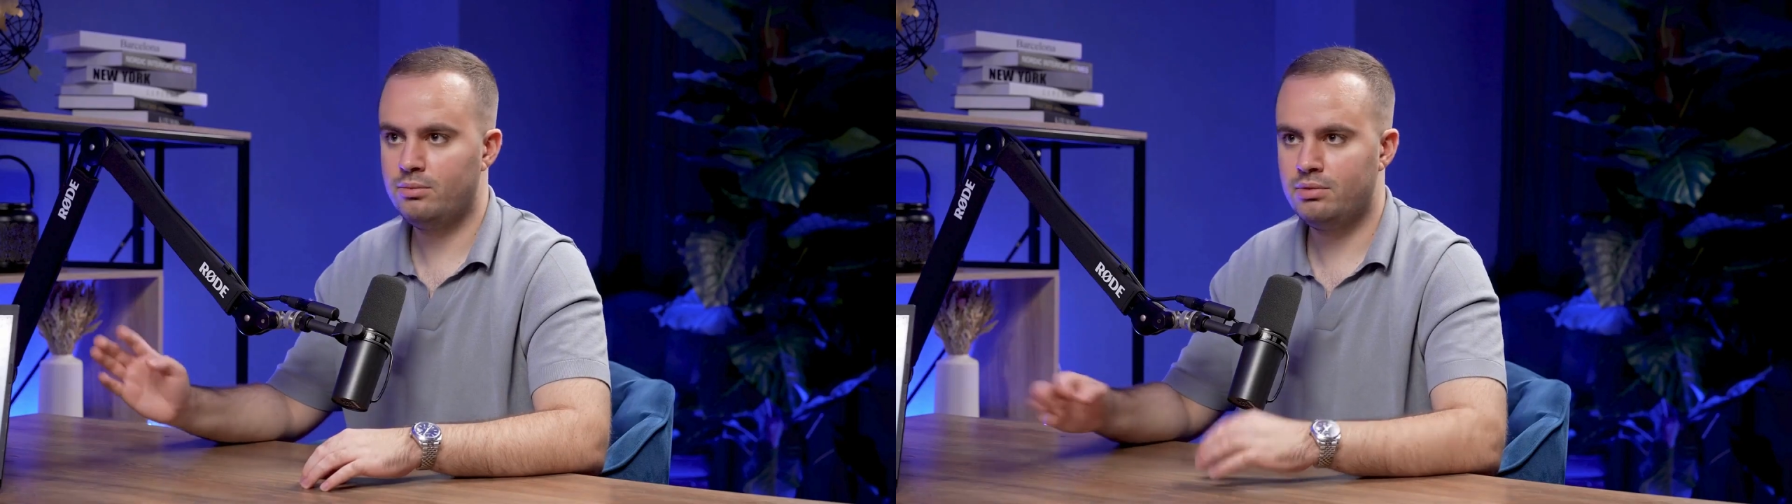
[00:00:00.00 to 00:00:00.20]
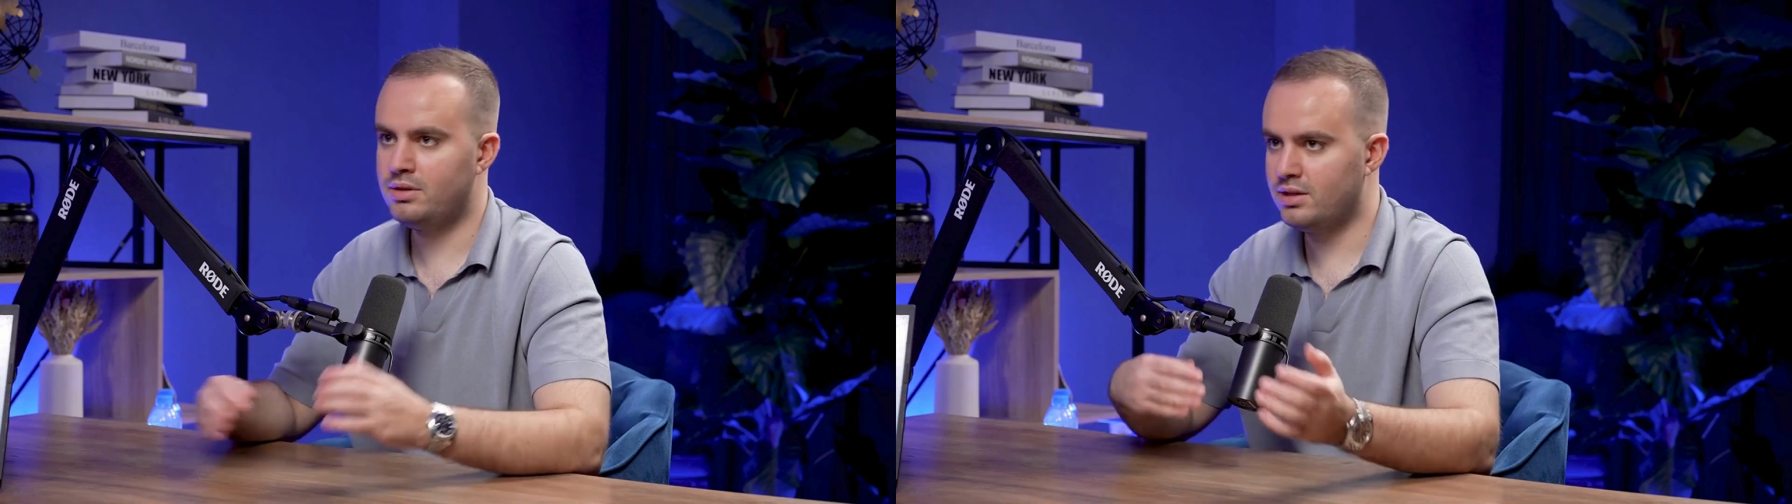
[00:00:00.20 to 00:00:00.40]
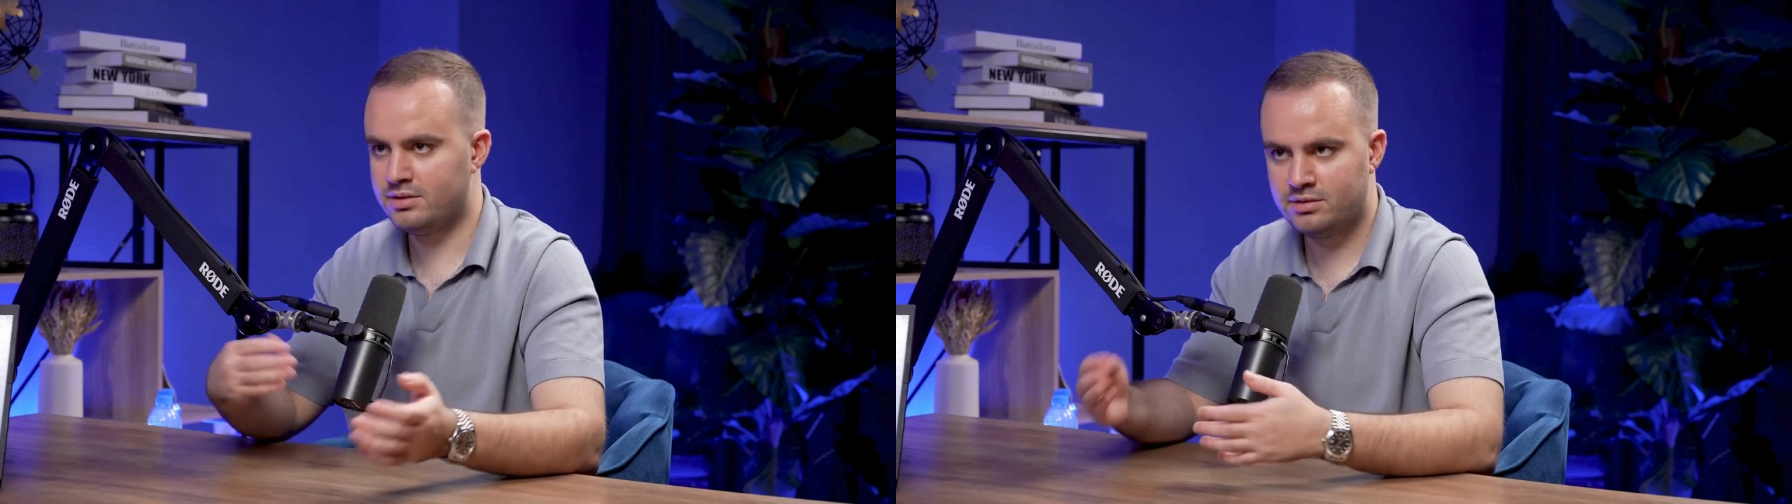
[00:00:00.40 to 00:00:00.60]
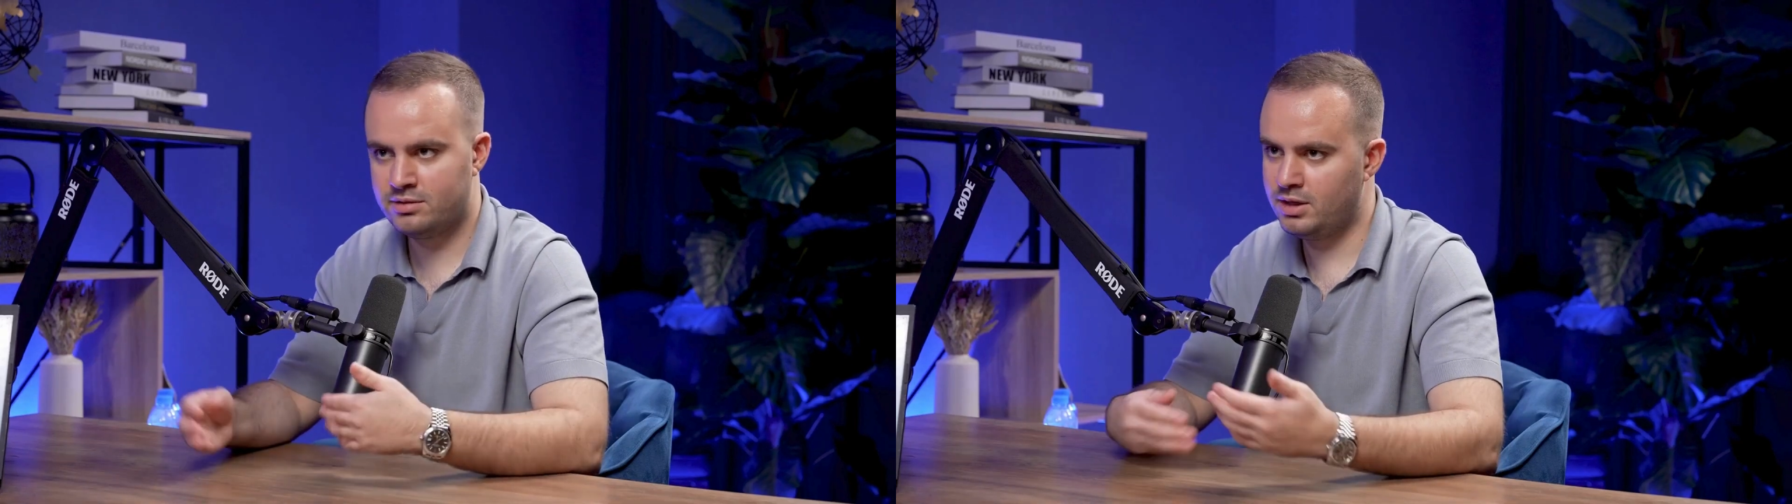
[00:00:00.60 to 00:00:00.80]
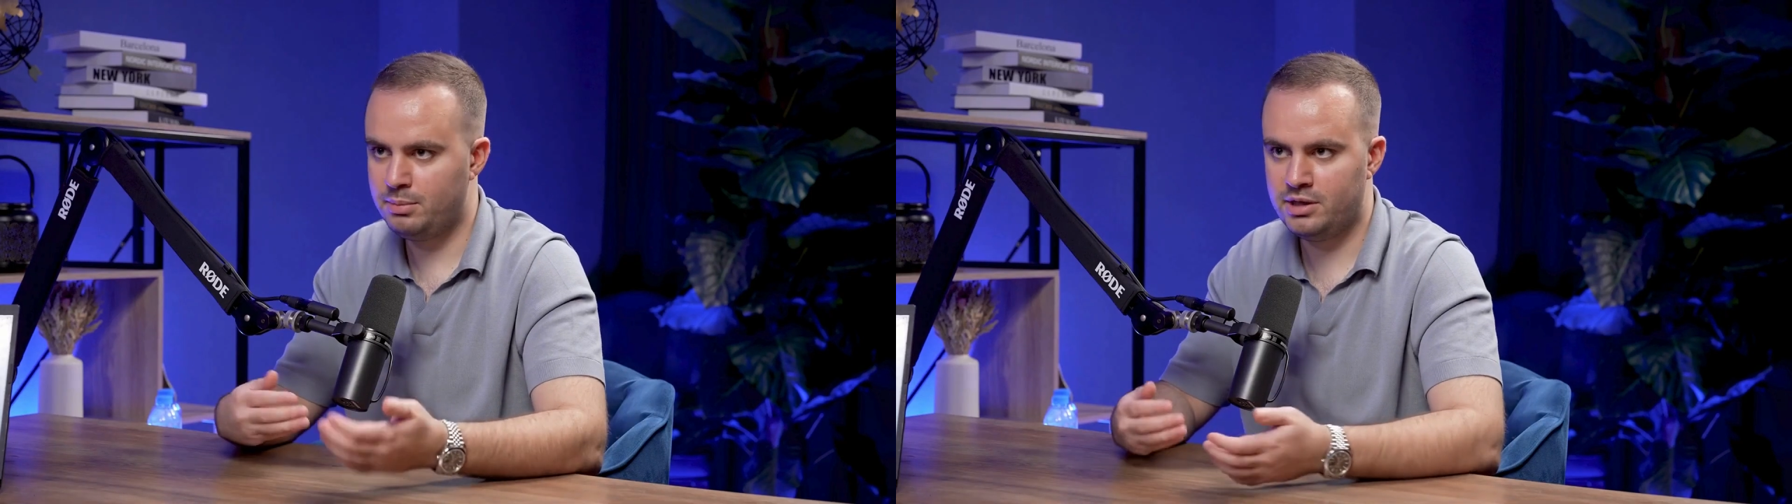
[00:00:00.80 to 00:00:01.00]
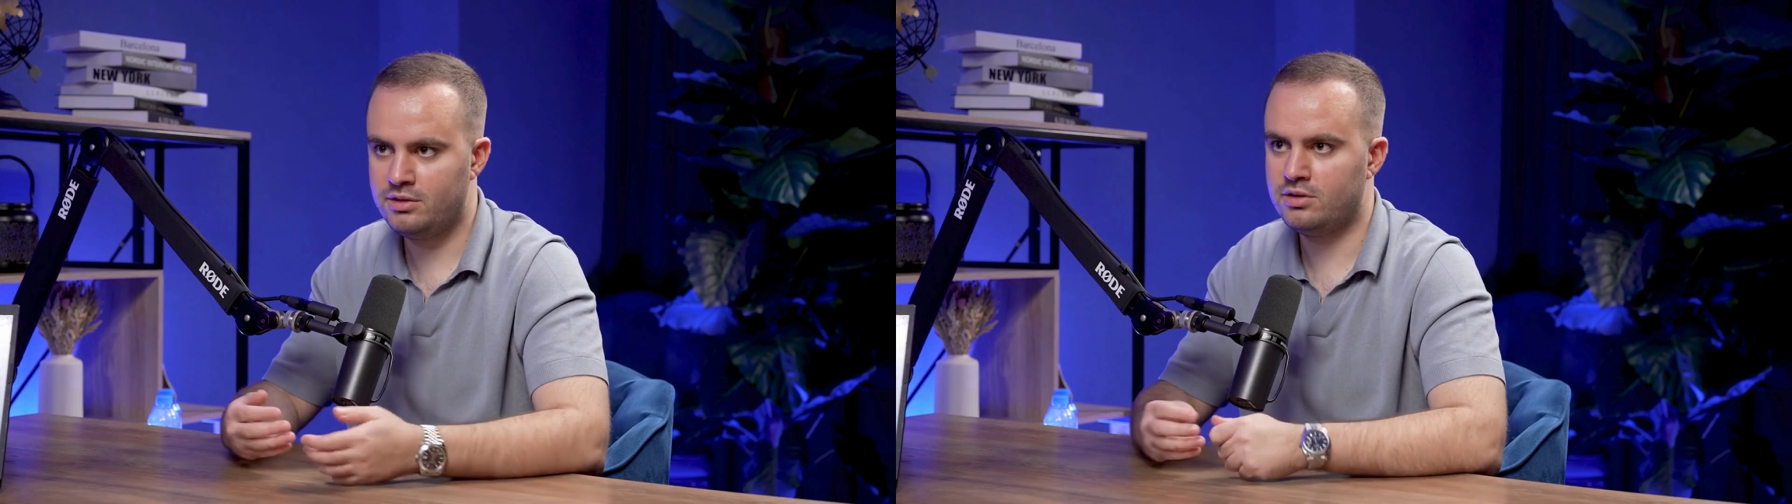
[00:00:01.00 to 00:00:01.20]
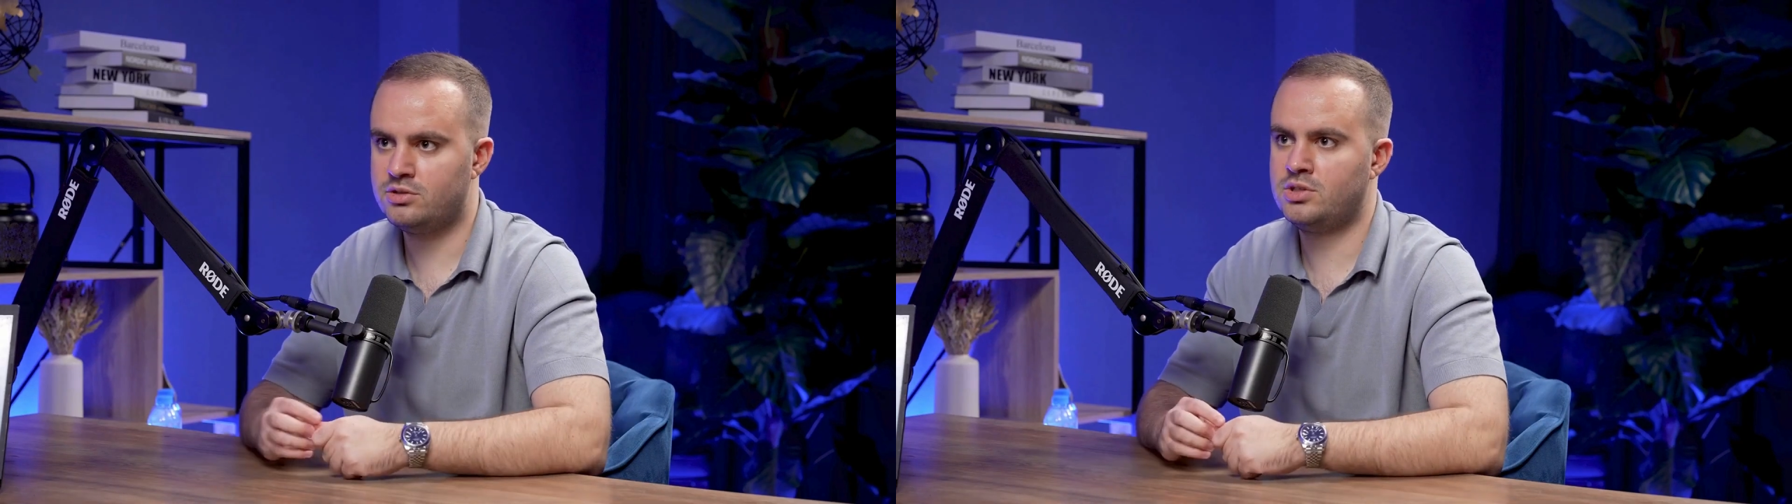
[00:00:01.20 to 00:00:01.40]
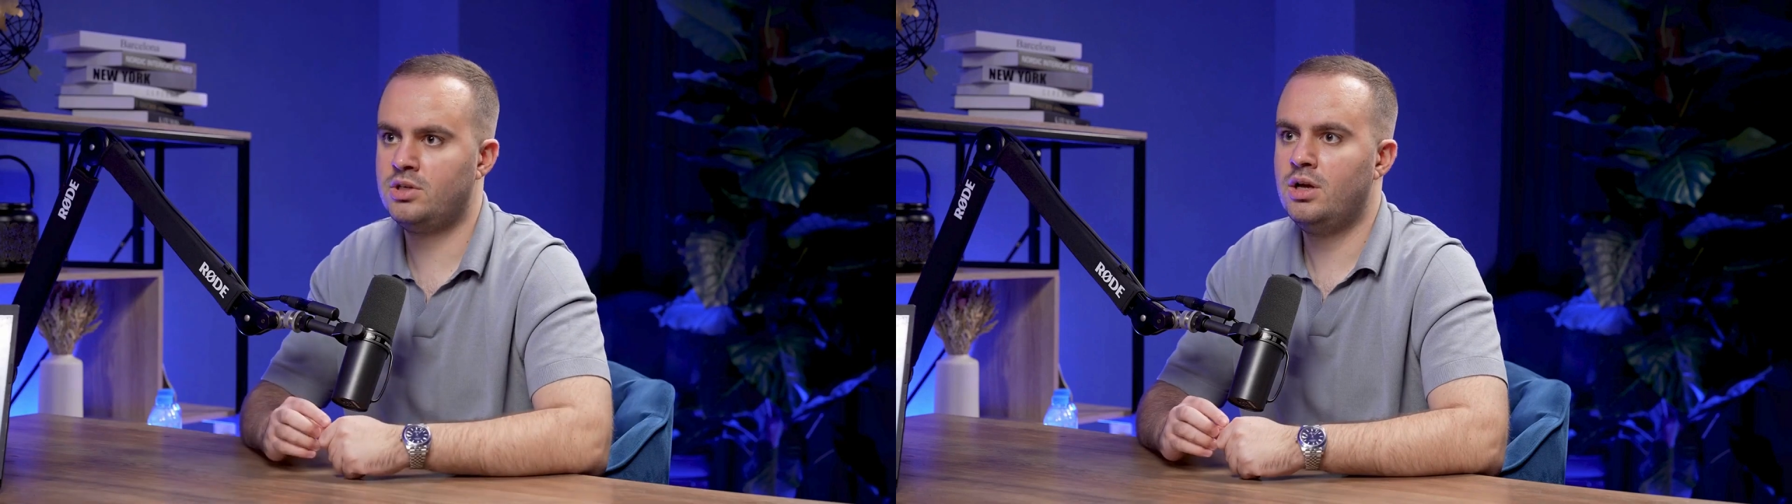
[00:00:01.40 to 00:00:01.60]
without keeping in
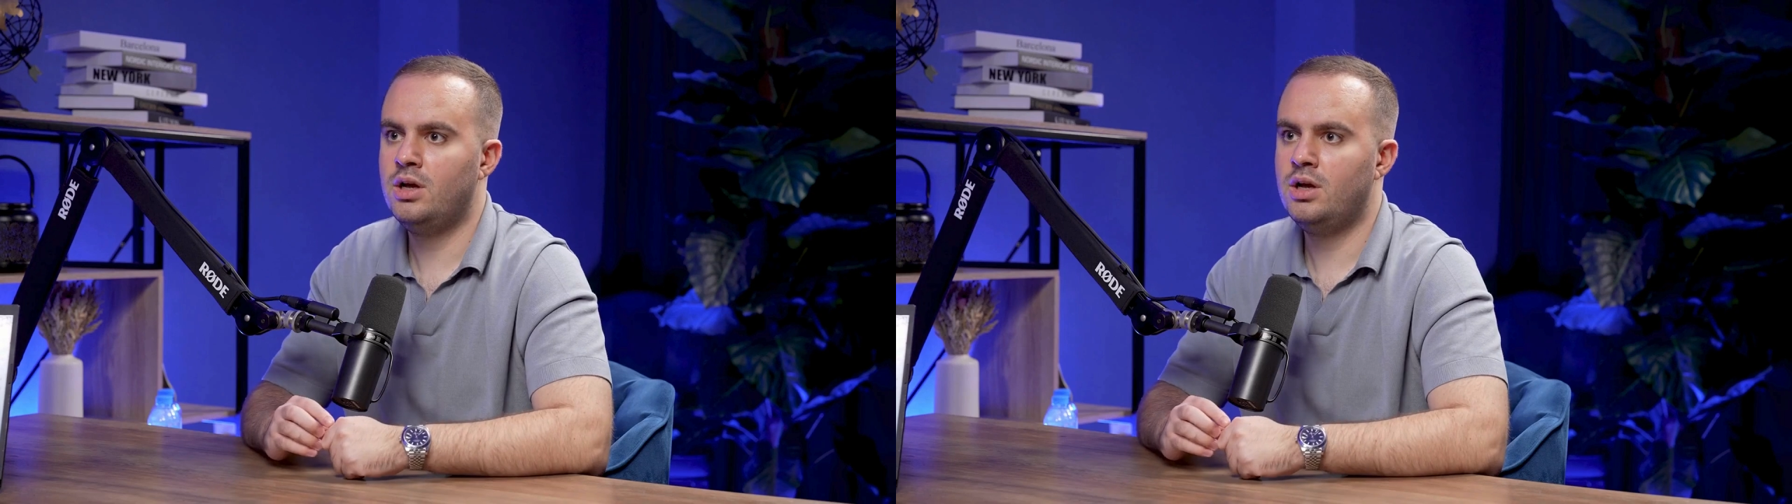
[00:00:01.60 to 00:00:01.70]
touch.